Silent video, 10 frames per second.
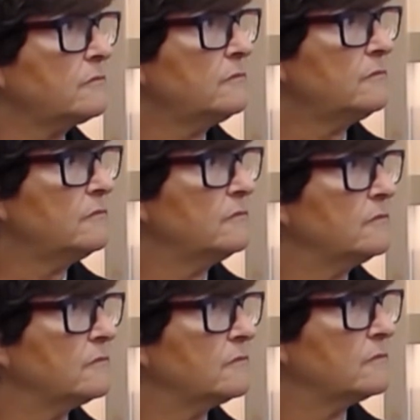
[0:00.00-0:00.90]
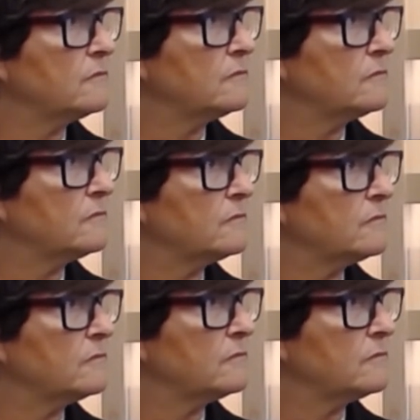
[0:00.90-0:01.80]

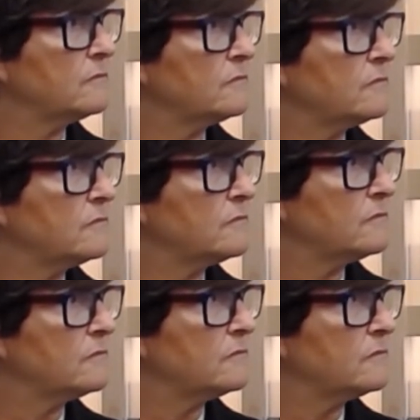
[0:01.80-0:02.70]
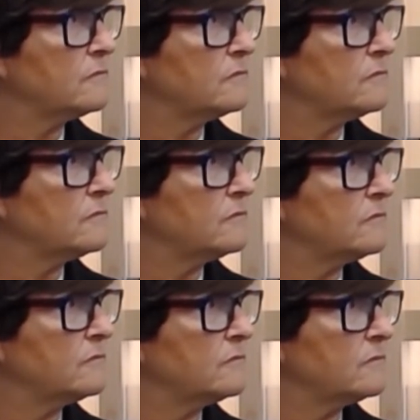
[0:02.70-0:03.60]
(not speaking)